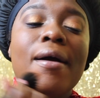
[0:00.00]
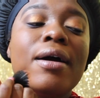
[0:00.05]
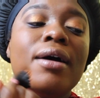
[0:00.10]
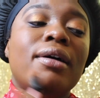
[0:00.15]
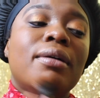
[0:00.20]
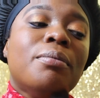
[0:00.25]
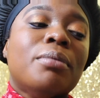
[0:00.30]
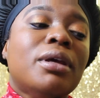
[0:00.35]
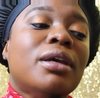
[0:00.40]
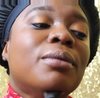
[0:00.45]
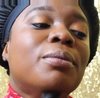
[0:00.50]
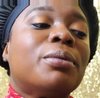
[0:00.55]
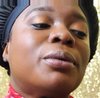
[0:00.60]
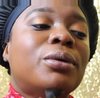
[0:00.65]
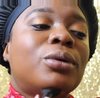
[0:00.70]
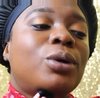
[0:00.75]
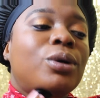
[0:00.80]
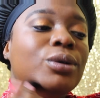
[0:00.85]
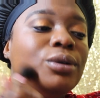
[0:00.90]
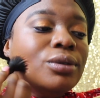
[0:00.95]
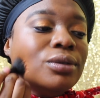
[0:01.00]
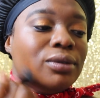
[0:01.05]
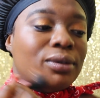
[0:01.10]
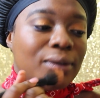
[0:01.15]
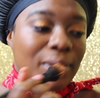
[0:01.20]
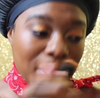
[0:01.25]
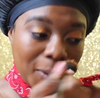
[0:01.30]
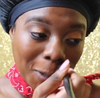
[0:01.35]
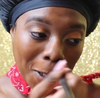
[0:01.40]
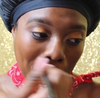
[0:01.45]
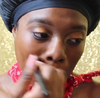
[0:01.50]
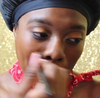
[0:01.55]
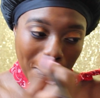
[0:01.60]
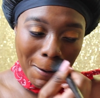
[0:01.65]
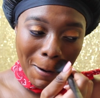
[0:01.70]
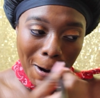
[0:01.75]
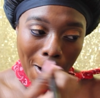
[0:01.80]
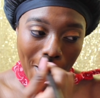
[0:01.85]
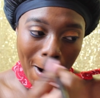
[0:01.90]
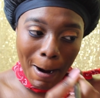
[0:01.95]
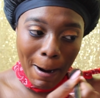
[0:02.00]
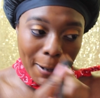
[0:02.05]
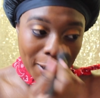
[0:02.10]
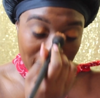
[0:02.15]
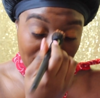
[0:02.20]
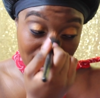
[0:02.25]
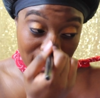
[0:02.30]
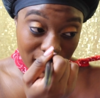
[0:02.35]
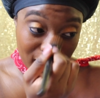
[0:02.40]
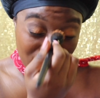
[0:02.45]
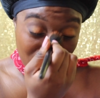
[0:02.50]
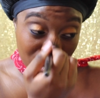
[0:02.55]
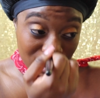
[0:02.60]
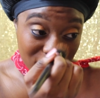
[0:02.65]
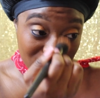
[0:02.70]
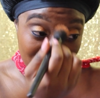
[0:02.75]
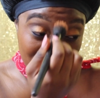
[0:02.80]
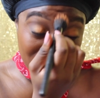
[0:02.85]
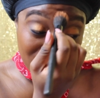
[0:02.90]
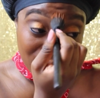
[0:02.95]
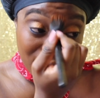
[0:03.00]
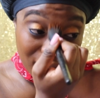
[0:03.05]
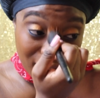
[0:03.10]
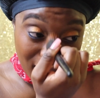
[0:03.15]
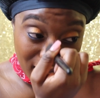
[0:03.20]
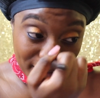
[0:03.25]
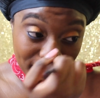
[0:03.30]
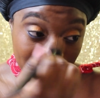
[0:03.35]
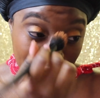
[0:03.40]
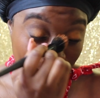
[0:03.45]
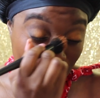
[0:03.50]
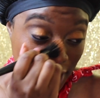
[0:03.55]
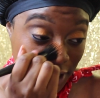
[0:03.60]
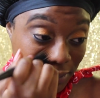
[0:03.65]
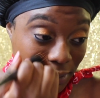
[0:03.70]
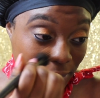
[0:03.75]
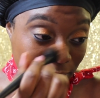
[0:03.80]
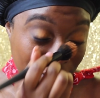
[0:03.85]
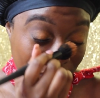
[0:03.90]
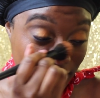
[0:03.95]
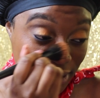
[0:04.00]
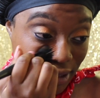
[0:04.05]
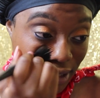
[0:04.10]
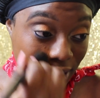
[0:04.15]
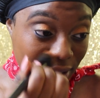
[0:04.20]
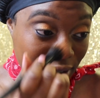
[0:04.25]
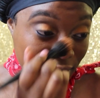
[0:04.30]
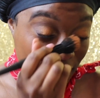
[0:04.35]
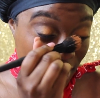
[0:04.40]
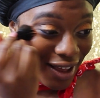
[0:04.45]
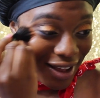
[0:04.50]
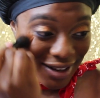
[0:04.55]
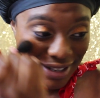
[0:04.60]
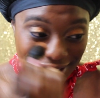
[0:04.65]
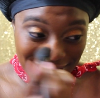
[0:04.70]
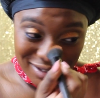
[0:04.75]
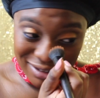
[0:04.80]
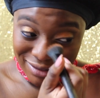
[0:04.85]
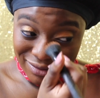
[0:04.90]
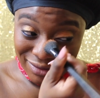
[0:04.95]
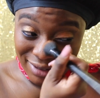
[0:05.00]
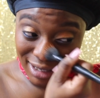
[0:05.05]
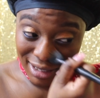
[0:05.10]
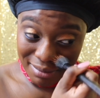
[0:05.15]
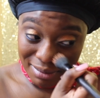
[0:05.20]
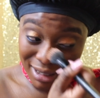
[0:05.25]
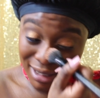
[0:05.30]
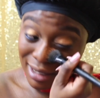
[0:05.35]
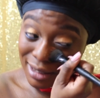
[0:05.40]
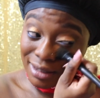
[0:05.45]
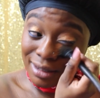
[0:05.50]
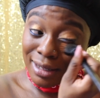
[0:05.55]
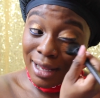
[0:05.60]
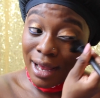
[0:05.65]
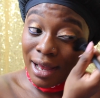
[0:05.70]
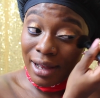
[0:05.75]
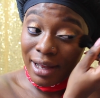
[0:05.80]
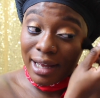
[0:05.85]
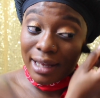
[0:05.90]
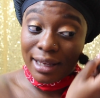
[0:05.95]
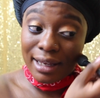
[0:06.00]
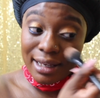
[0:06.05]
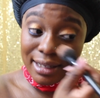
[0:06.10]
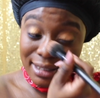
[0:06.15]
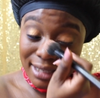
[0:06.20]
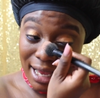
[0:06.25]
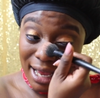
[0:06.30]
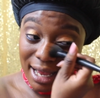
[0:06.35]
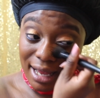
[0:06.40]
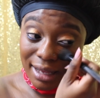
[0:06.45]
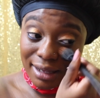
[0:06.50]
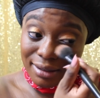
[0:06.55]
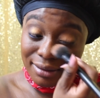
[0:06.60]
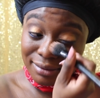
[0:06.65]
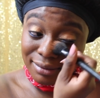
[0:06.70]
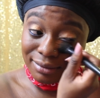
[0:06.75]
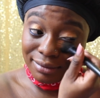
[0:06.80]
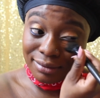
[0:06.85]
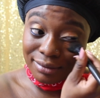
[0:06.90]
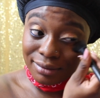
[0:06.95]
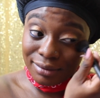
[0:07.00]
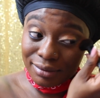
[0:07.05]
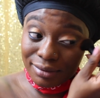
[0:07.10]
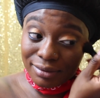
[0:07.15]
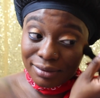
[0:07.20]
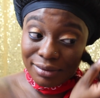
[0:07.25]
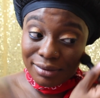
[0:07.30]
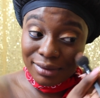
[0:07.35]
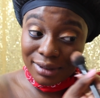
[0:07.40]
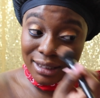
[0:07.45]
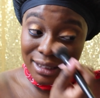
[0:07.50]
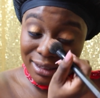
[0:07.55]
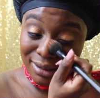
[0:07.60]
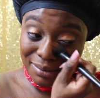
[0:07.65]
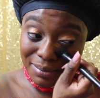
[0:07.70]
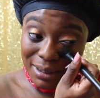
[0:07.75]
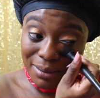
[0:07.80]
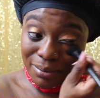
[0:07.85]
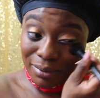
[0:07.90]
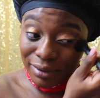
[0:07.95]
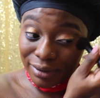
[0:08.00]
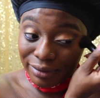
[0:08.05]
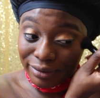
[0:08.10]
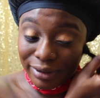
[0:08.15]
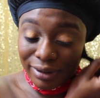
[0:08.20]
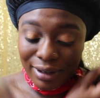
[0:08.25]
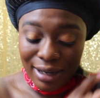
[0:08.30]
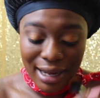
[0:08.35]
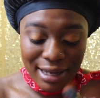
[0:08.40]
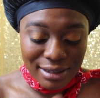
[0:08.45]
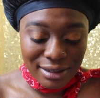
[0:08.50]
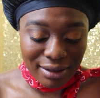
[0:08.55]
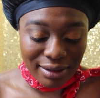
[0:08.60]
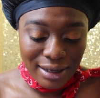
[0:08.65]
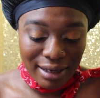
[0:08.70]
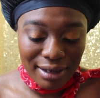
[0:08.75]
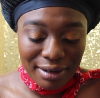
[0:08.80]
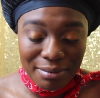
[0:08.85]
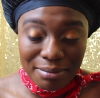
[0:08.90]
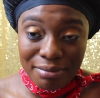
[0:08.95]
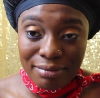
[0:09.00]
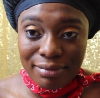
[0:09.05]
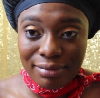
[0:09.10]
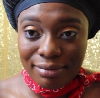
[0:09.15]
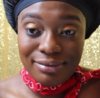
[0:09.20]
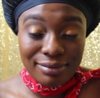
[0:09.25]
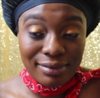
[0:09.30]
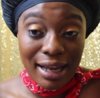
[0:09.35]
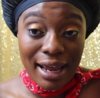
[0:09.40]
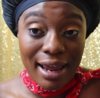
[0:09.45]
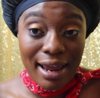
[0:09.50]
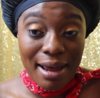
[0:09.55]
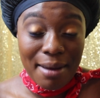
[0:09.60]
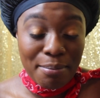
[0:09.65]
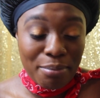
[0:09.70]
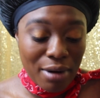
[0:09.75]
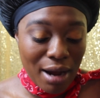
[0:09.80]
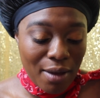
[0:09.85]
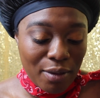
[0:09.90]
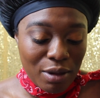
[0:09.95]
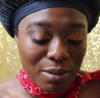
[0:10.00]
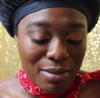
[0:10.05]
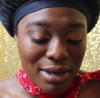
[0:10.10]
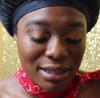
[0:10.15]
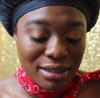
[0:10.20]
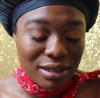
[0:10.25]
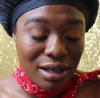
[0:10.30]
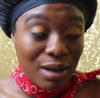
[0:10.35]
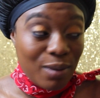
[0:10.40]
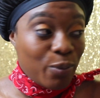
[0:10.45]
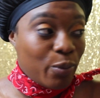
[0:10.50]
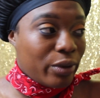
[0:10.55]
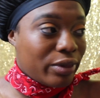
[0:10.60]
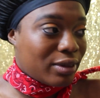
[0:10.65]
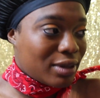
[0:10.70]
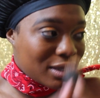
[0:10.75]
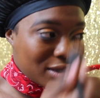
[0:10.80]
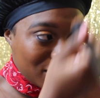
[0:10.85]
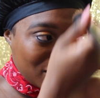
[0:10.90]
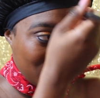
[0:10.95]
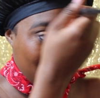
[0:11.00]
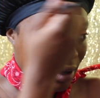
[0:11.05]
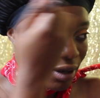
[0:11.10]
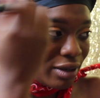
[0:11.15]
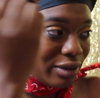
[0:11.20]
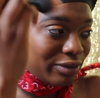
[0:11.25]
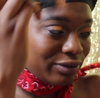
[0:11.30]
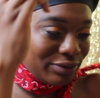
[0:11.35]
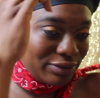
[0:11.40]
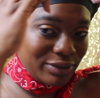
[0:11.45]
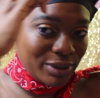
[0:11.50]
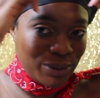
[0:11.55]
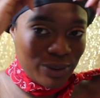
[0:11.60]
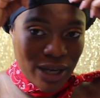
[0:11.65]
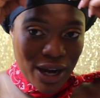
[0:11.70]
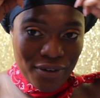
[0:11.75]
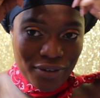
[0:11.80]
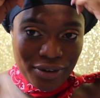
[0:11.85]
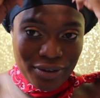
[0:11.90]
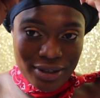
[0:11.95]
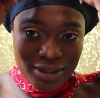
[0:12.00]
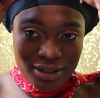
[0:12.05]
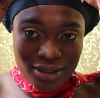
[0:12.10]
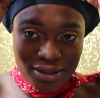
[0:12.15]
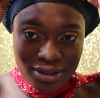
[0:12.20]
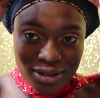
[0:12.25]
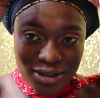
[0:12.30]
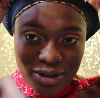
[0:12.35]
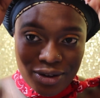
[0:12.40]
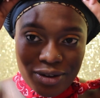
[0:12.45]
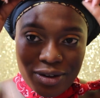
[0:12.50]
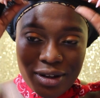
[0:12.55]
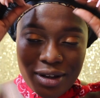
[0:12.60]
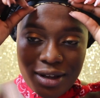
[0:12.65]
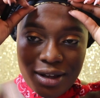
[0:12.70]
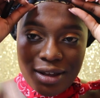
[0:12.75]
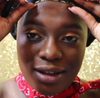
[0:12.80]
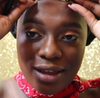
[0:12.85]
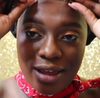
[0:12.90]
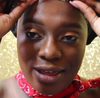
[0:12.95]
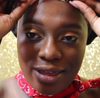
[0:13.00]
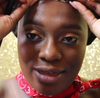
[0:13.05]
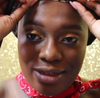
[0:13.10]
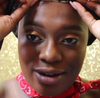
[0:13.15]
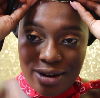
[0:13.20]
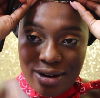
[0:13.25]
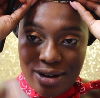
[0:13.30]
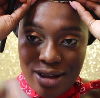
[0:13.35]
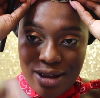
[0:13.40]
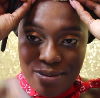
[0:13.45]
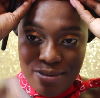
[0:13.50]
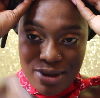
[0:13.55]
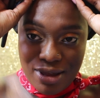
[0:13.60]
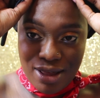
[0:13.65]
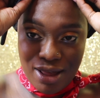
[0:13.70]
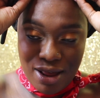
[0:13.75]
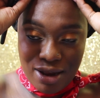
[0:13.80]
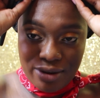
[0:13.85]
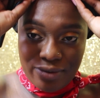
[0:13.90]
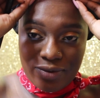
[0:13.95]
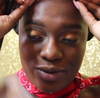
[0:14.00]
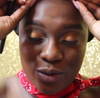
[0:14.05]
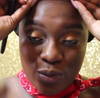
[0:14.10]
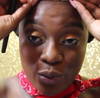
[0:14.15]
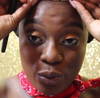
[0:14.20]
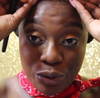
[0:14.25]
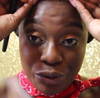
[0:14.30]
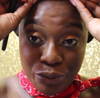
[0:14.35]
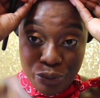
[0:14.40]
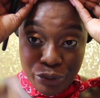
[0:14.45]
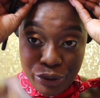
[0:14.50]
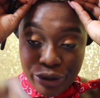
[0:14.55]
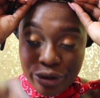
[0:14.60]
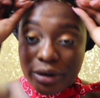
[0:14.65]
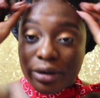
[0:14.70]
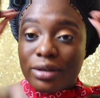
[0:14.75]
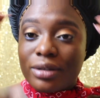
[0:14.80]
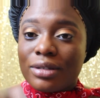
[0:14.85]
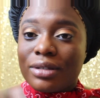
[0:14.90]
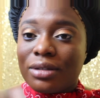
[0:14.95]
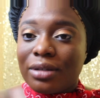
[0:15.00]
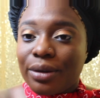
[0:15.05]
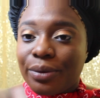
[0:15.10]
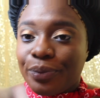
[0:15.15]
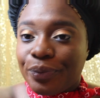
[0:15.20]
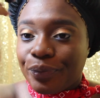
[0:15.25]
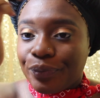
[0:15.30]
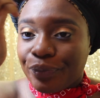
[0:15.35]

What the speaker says: good people on Tinder, and I also met a lot of trash people on Tinder. And it's so funny because now I guess these people are realizing that, hey, I probably messed up with this girl for whatever reason, so they're coming out of the woodworks.